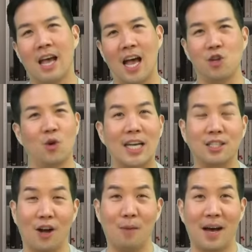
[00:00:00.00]
And you guys
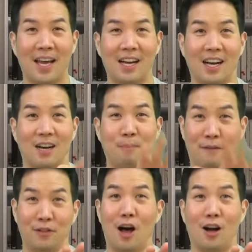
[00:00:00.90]
saw my my
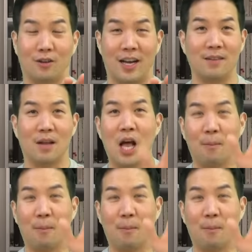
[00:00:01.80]
vlog, right?